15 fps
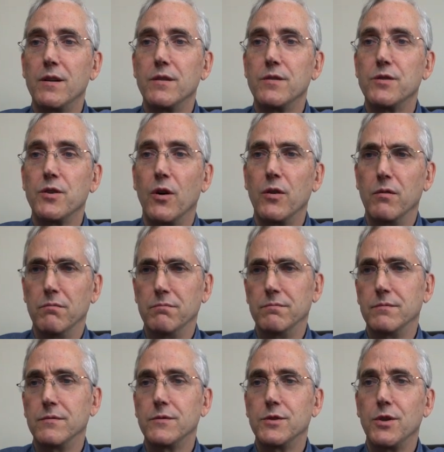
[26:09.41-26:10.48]

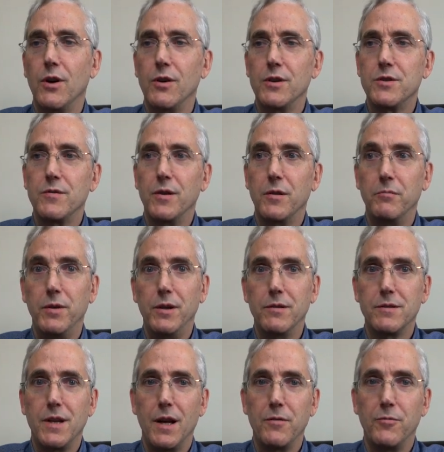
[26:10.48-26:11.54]
Charlotte Street
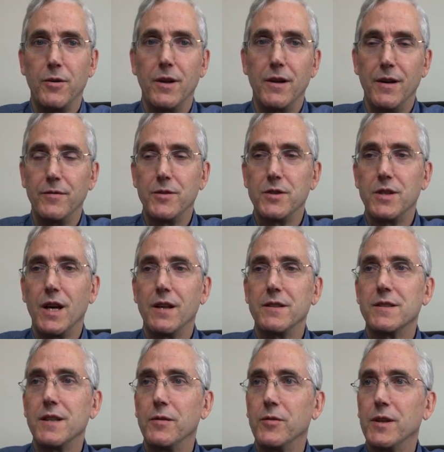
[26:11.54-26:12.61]
Computers had one. I'll have to check and
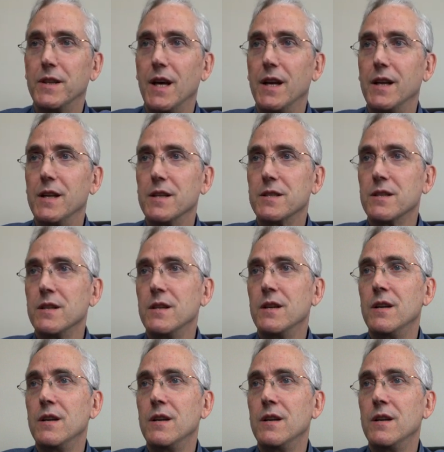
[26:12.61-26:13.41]
see what that is.